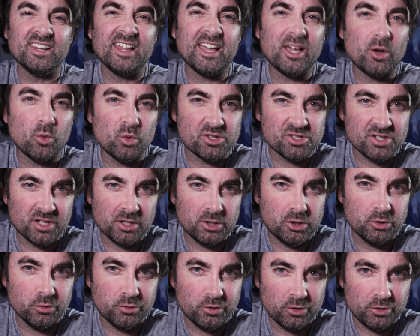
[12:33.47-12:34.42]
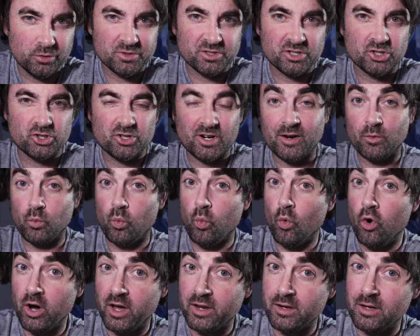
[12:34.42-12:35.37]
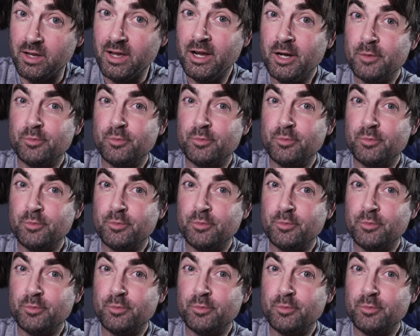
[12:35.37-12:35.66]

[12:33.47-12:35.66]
language that you use to try to, one,